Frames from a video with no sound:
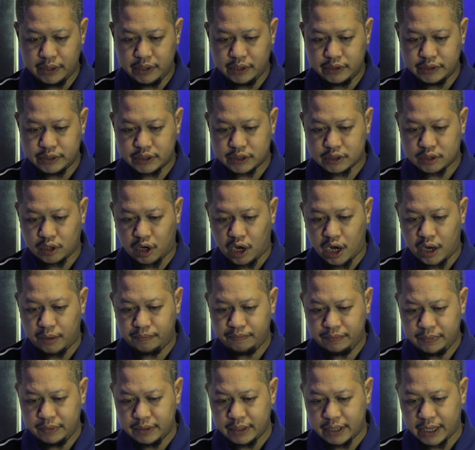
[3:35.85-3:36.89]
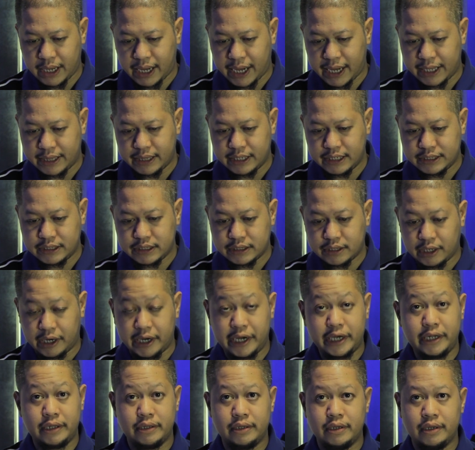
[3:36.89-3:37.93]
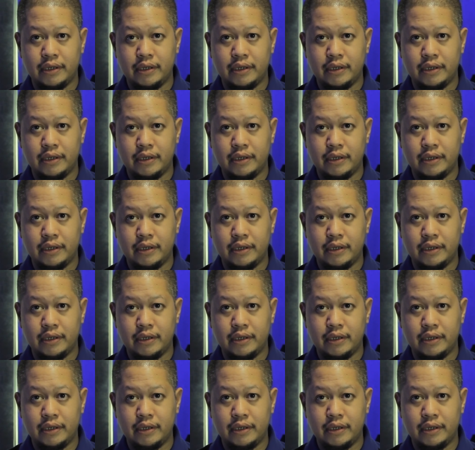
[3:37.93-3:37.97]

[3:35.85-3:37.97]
use COM at the start,